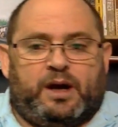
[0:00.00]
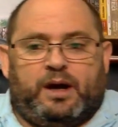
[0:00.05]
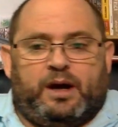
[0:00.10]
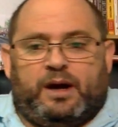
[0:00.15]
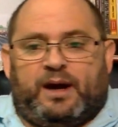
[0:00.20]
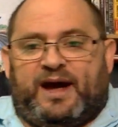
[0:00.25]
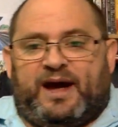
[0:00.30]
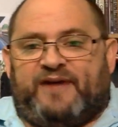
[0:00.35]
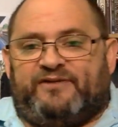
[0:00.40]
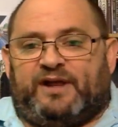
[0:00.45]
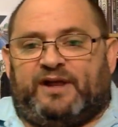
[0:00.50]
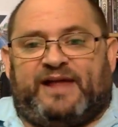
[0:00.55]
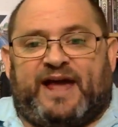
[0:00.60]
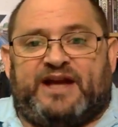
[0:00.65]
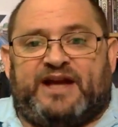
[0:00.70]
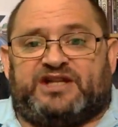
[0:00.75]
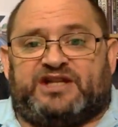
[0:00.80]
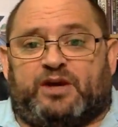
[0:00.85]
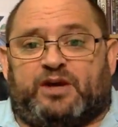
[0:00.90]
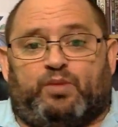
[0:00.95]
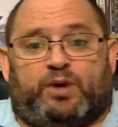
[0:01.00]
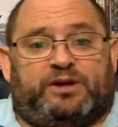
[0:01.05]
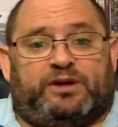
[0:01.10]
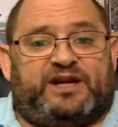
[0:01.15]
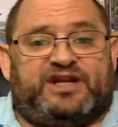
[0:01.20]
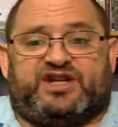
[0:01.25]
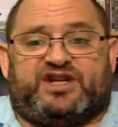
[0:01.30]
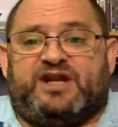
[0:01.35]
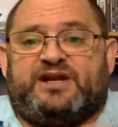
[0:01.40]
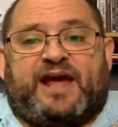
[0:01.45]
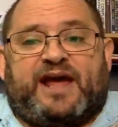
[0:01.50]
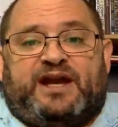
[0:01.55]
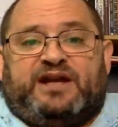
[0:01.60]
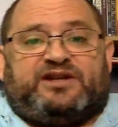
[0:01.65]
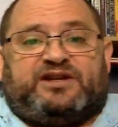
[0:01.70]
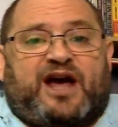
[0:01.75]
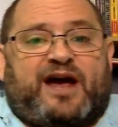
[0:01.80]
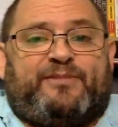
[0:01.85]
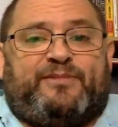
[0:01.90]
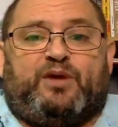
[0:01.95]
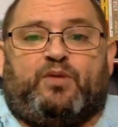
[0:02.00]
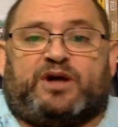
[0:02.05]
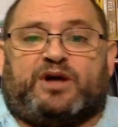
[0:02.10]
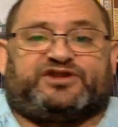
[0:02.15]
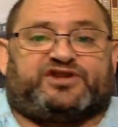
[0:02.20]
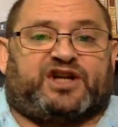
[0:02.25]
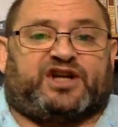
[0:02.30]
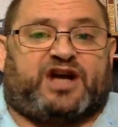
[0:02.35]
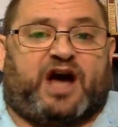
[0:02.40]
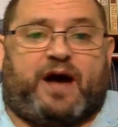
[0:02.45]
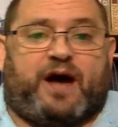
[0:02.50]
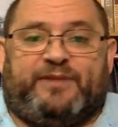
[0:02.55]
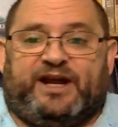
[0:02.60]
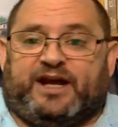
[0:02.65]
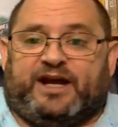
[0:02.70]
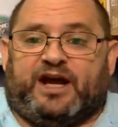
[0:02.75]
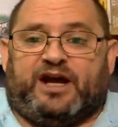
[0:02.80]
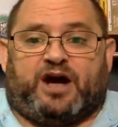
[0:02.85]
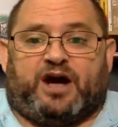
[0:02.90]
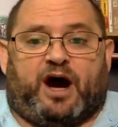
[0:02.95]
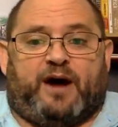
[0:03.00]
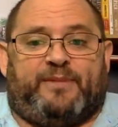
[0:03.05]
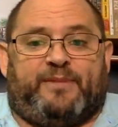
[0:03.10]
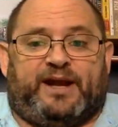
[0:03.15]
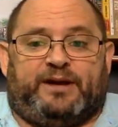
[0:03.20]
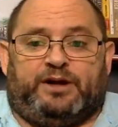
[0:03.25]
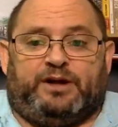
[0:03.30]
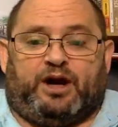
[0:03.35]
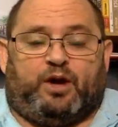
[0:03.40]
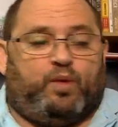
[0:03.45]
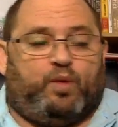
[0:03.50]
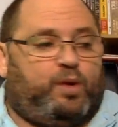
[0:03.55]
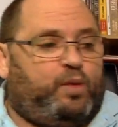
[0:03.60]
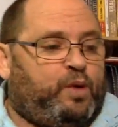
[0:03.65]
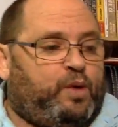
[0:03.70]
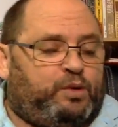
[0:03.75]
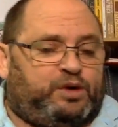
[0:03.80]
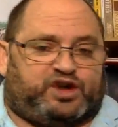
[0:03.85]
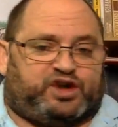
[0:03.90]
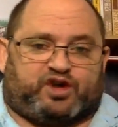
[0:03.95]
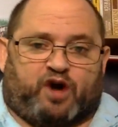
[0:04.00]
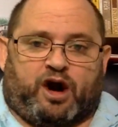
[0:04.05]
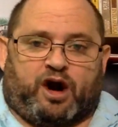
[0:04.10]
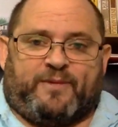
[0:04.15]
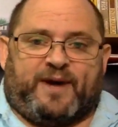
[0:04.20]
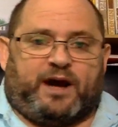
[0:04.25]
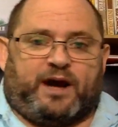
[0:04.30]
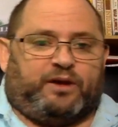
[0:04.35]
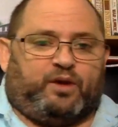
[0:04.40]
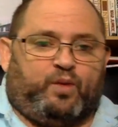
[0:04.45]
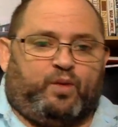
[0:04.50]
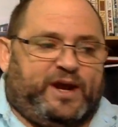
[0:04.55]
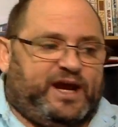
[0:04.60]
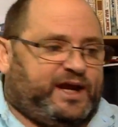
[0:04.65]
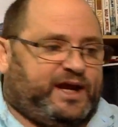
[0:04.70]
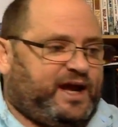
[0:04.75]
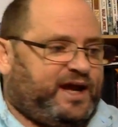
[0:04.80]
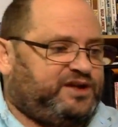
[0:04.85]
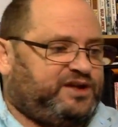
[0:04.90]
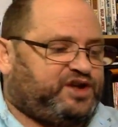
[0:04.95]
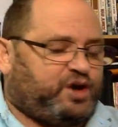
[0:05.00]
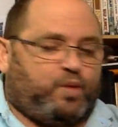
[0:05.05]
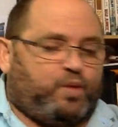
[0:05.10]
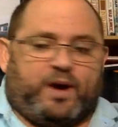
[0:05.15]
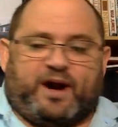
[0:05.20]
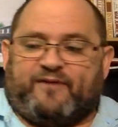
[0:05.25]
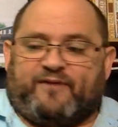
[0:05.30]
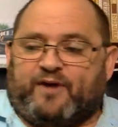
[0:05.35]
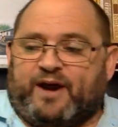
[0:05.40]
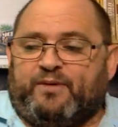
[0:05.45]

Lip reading: And the lady said, well, listen, anytime he wants to come, he can come. And, you know, we'll start him out on the weekends or whatever.